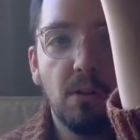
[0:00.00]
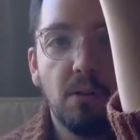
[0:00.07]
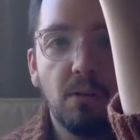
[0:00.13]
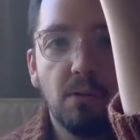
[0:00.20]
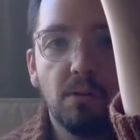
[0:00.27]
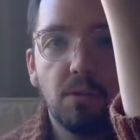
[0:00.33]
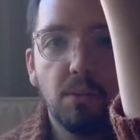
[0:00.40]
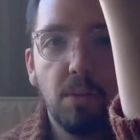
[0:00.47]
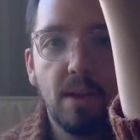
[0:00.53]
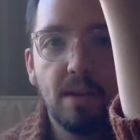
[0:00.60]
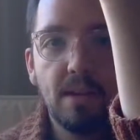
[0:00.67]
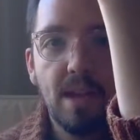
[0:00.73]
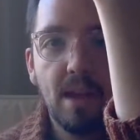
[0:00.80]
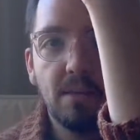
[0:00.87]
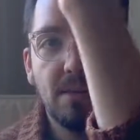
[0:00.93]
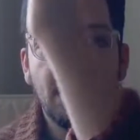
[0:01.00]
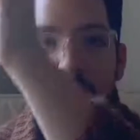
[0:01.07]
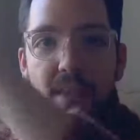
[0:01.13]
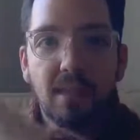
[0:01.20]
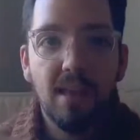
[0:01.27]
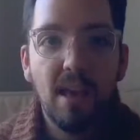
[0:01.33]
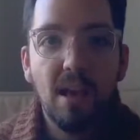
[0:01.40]
all the way down to
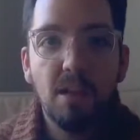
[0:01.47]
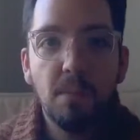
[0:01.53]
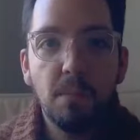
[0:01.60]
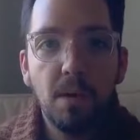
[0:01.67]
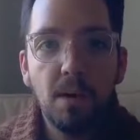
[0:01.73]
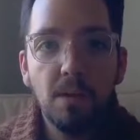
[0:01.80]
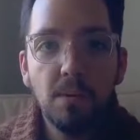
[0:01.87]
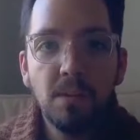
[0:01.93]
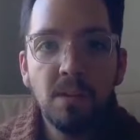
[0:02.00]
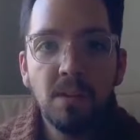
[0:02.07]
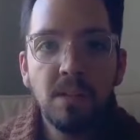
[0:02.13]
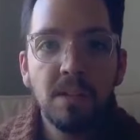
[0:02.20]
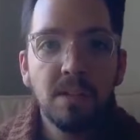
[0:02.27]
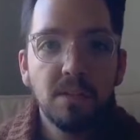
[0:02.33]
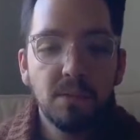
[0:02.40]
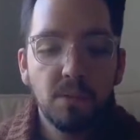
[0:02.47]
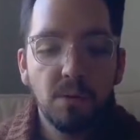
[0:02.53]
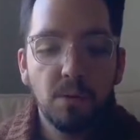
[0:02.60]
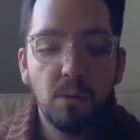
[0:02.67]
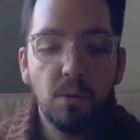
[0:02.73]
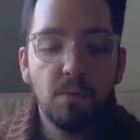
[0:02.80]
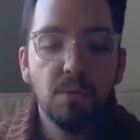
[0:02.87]
like the elbow. So your
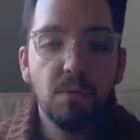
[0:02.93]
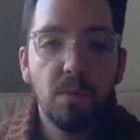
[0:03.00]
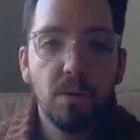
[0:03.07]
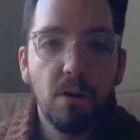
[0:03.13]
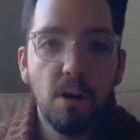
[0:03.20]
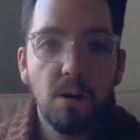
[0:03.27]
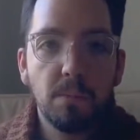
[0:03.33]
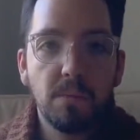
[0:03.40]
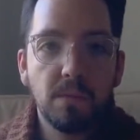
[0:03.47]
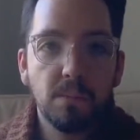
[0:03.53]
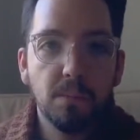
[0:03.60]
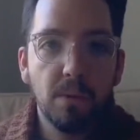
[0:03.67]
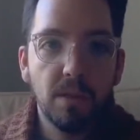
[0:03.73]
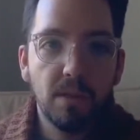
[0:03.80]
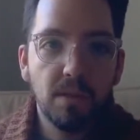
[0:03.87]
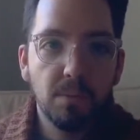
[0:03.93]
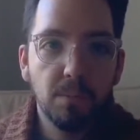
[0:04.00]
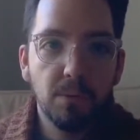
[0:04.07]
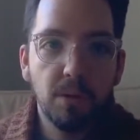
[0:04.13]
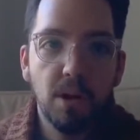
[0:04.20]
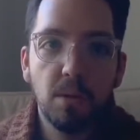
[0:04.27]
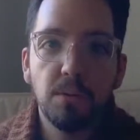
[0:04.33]
whole forearm is like this
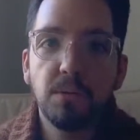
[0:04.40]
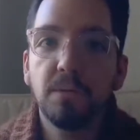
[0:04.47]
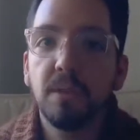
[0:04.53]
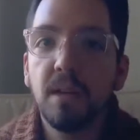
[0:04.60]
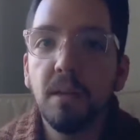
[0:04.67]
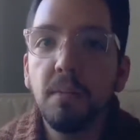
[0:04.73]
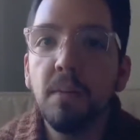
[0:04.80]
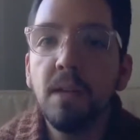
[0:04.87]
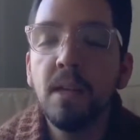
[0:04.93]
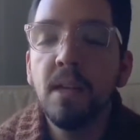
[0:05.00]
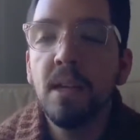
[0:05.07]
brioche rib.